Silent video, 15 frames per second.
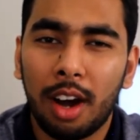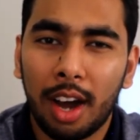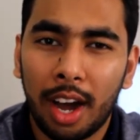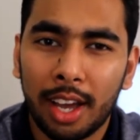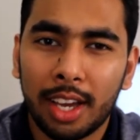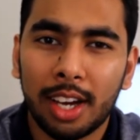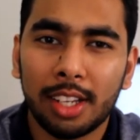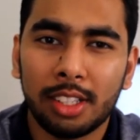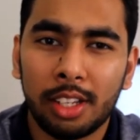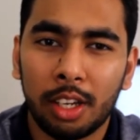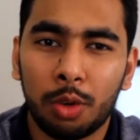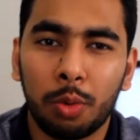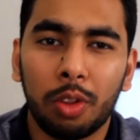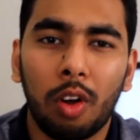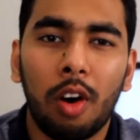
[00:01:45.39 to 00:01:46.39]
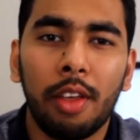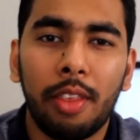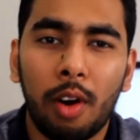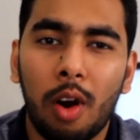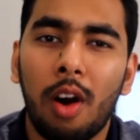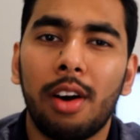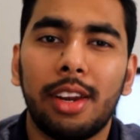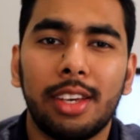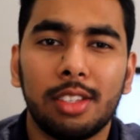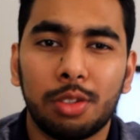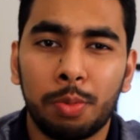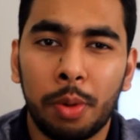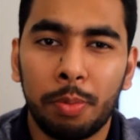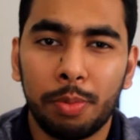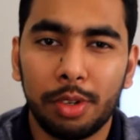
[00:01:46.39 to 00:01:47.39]
eye contact with other
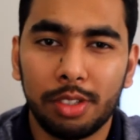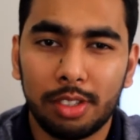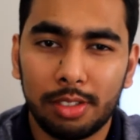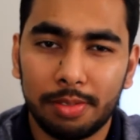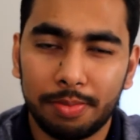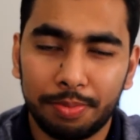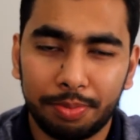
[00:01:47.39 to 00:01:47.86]
audience members.